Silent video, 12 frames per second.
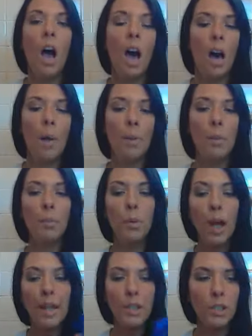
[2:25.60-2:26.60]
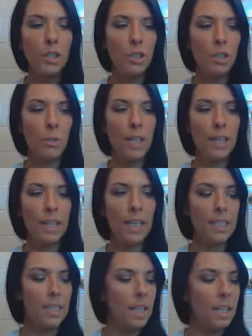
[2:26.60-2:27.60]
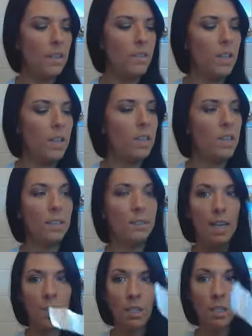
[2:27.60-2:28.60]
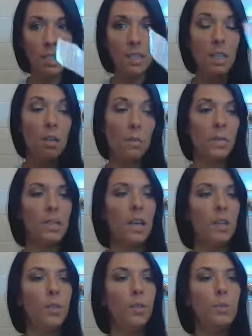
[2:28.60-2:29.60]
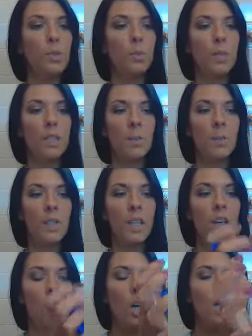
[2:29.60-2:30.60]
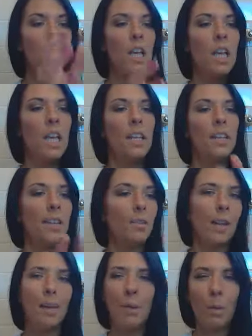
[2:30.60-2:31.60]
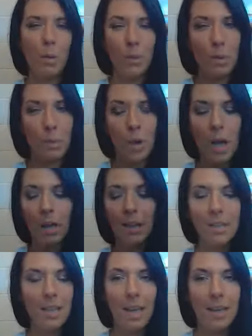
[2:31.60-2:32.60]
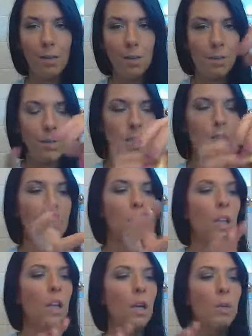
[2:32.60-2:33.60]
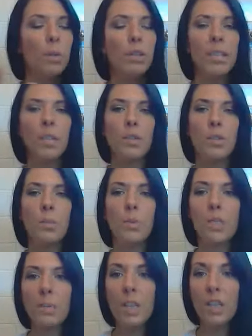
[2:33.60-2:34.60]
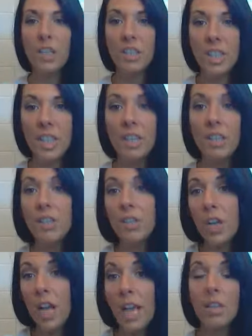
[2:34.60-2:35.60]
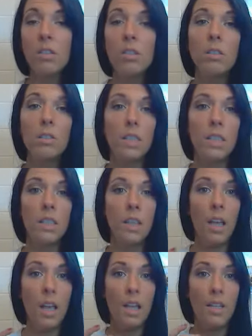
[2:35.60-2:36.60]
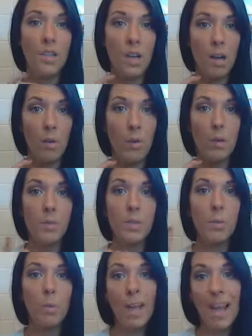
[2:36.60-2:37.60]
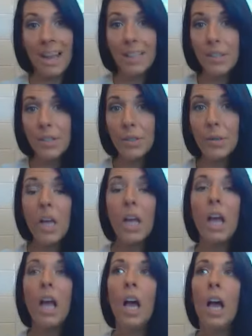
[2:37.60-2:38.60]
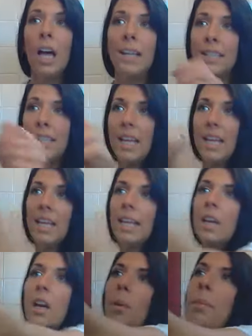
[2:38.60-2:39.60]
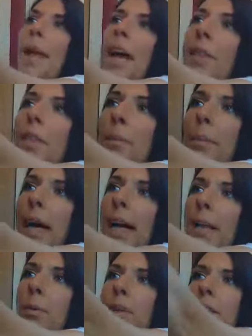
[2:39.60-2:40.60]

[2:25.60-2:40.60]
Prior to doing this, and even in the directions, it will tell you to put something on. They recommend one of their products. I don't use that, but it tells you to put something on your knees, your ankles, and your elbows. What I do, I take a Bath and Body